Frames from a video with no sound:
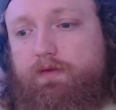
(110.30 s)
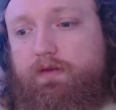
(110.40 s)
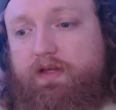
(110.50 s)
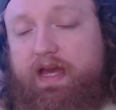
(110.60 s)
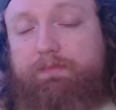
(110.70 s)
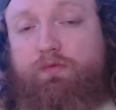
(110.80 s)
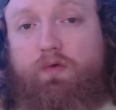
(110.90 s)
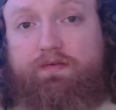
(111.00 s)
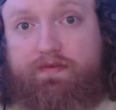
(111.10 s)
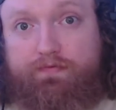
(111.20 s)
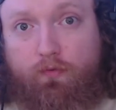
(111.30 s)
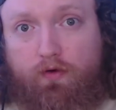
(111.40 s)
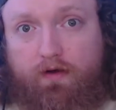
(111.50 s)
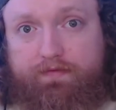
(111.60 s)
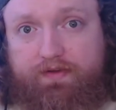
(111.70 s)
the game's a one v four,
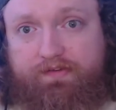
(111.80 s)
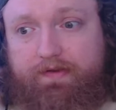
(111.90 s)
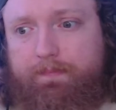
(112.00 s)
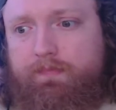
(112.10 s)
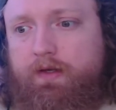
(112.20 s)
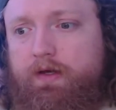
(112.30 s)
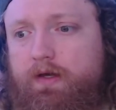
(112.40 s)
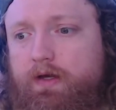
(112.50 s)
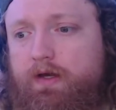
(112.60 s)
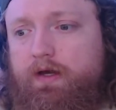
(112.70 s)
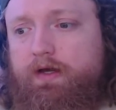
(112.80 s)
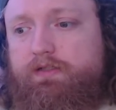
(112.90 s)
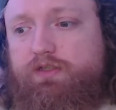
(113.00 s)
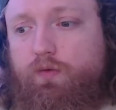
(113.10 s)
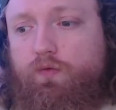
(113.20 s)
obviously.
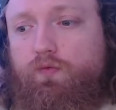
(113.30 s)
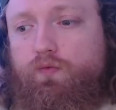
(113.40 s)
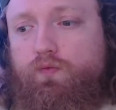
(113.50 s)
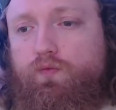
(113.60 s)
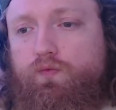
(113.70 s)
So